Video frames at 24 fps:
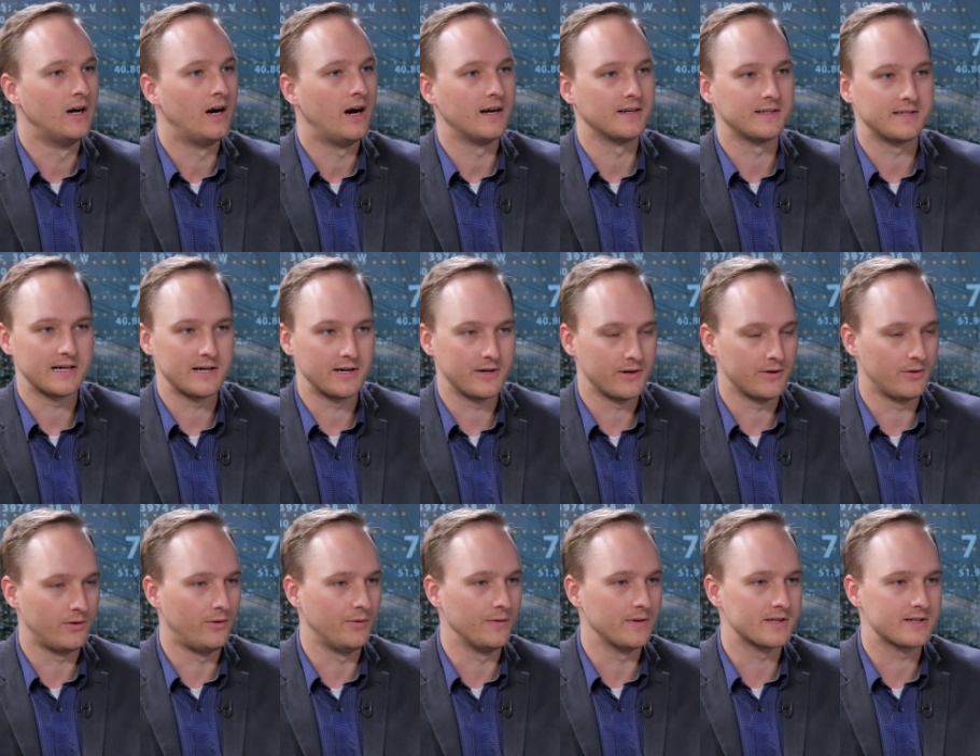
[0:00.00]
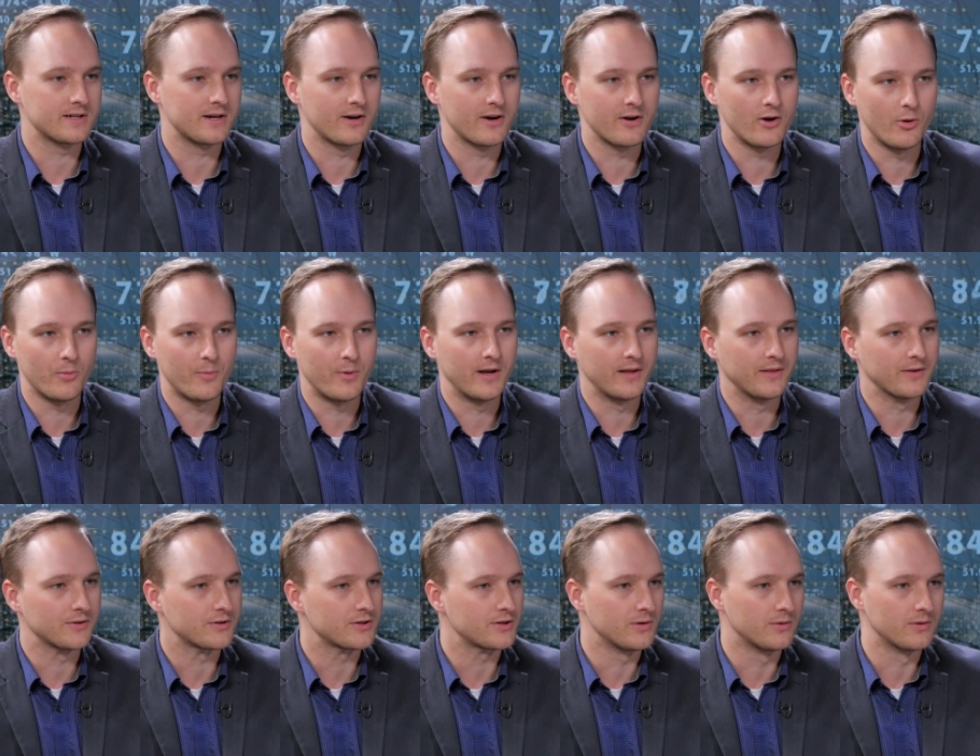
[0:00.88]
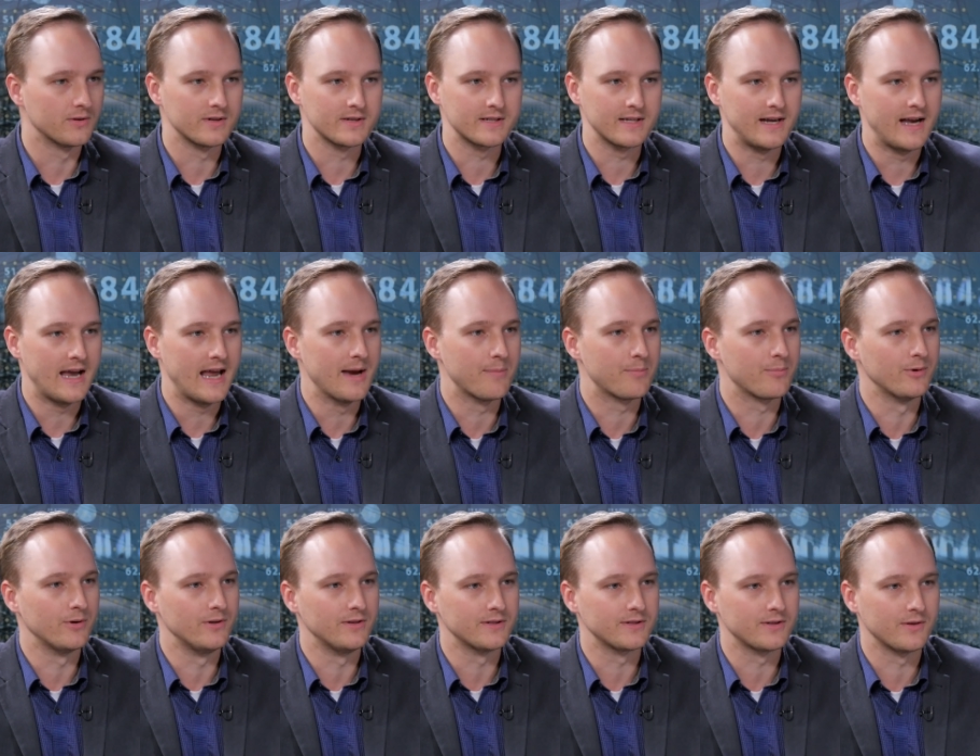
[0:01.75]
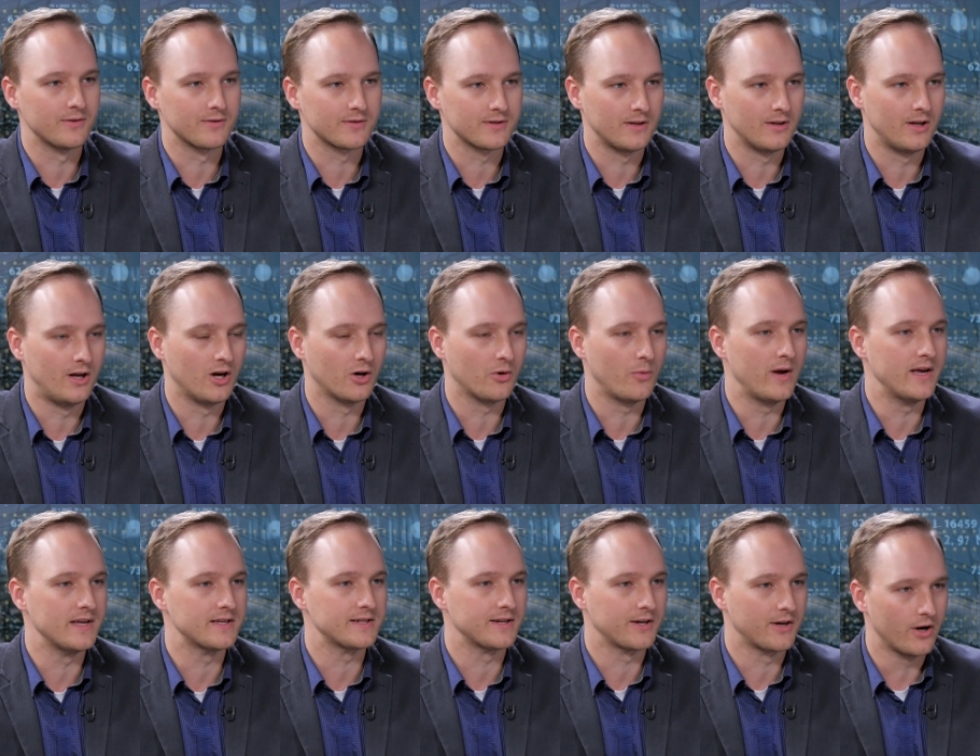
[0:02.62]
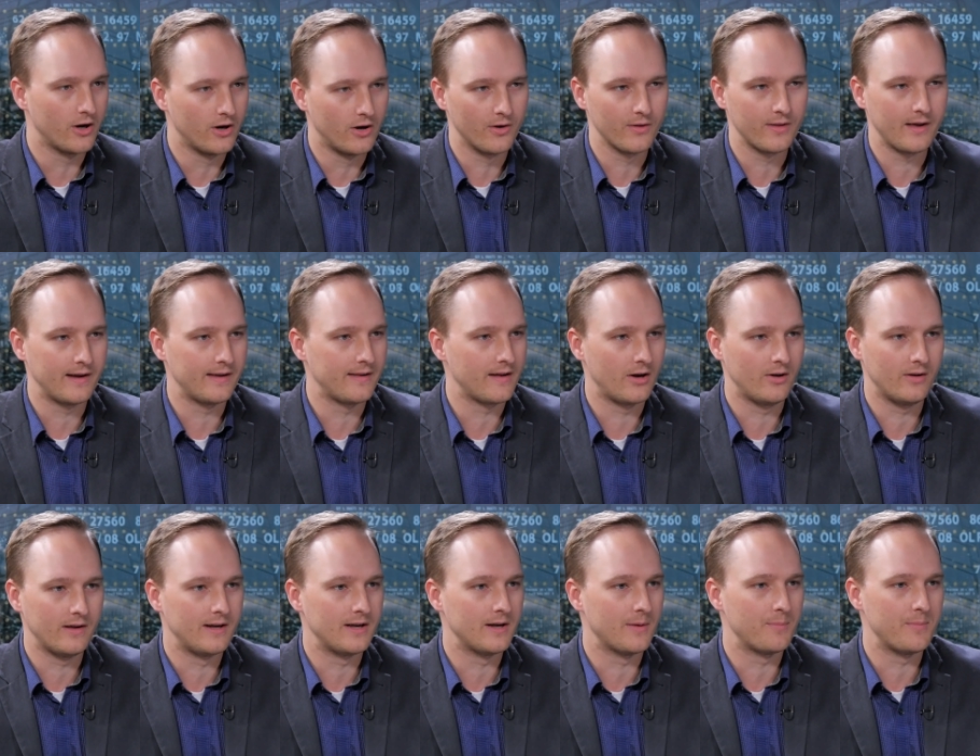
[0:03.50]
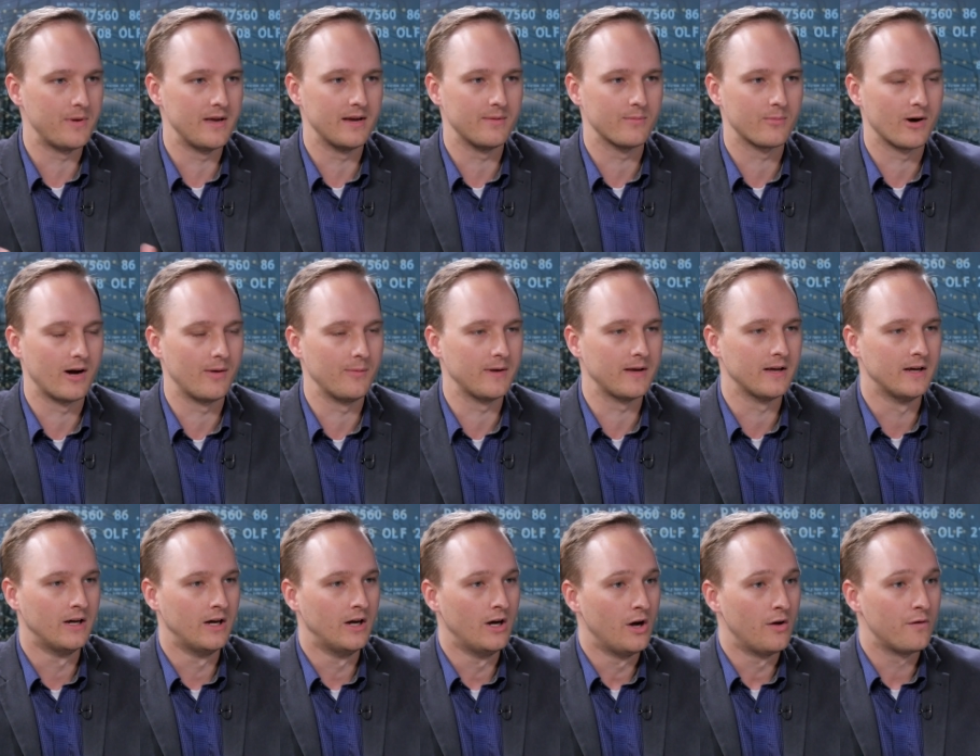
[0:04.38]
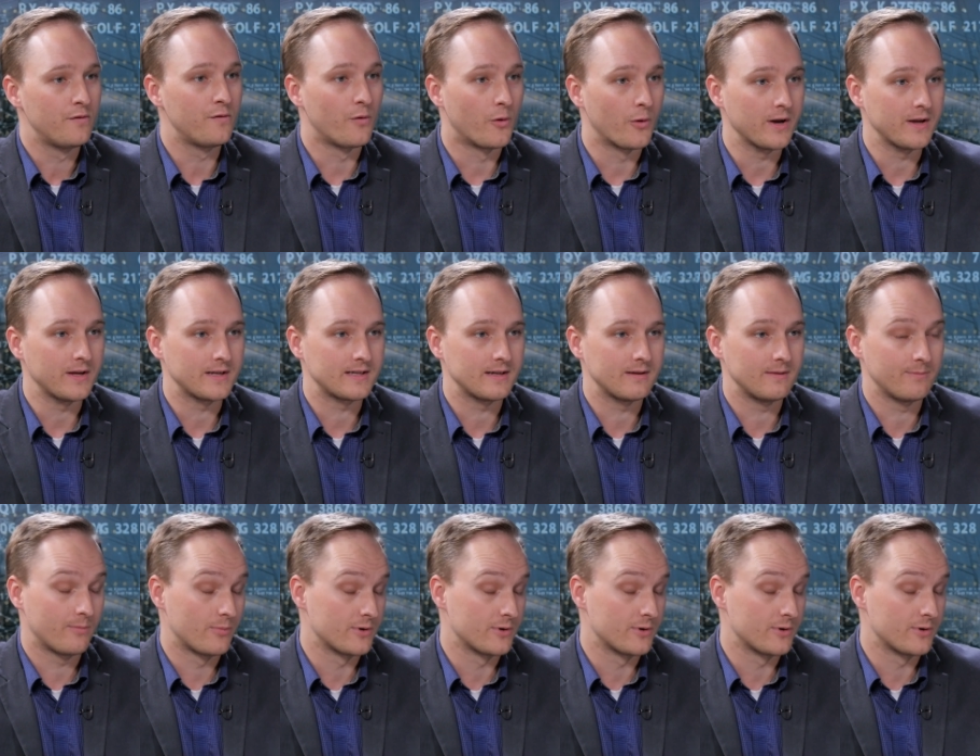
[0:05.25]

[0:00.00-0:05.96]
Ontario only started opening their stores in April, so there's a long ways to go. That'll end up being probably 40%